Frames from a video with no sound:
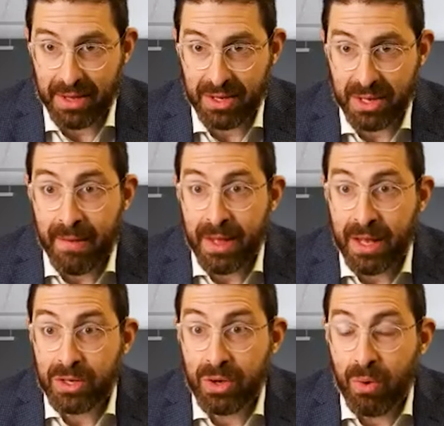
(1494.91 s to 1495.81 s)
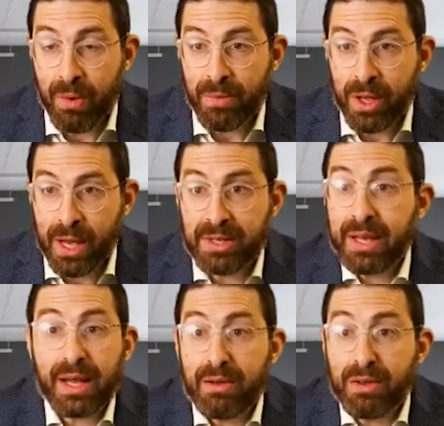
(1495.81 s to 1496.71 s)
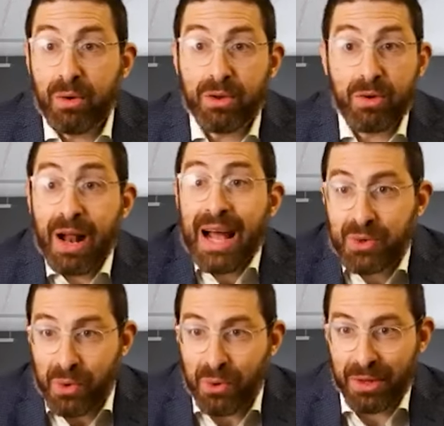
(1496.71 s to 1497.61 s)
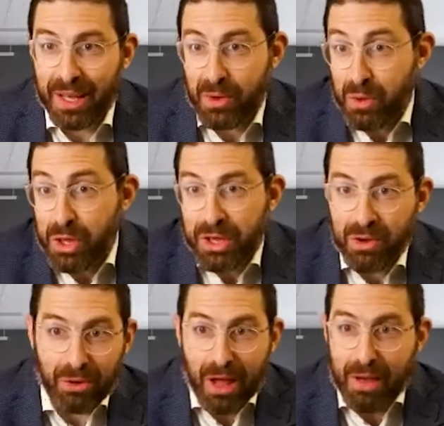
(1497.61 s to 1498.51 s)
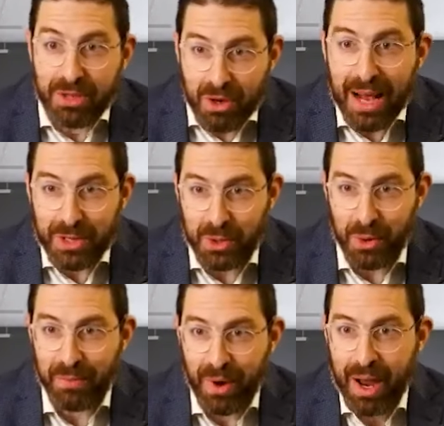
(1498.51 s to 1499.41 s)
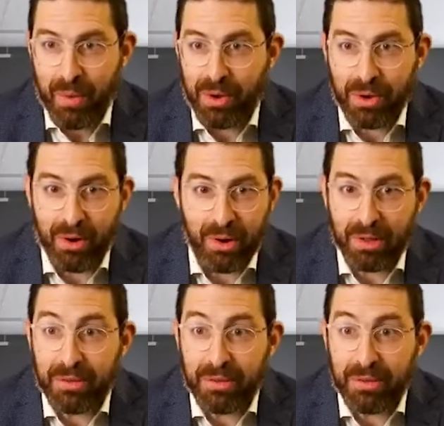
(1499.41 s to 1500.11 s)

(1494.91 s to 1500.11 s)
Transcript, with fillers: us. So it's like uh, you know when you're in high school, like you think your life is your high school, right? When you're